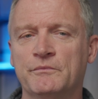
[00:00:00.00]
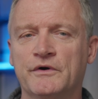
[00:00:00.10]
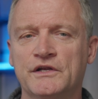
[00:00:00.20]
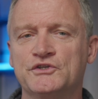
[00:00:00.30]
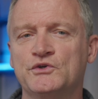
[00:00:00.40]

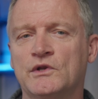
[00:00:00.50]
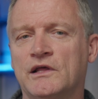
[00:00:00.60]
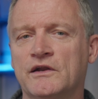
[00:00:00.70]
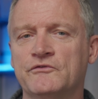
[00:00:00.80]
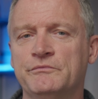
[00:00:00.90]
but I shoot a
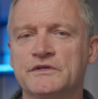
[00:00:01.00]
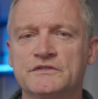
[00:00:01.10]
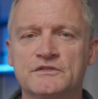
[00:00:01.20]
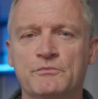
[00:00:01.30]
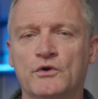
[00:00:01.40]
lot of
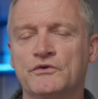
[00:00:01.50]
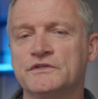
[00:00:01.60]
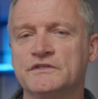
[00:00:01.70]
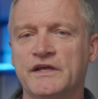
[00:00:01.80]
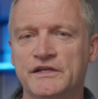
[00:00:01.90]
business
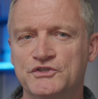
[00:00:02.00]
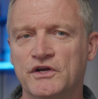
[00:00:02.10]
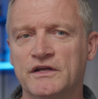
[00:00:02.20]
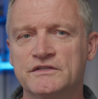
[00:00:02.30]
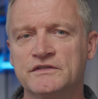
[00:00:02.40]
portraits and
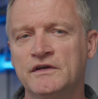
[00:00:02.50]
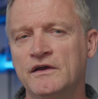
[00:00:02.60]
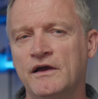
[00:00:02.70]
headshots,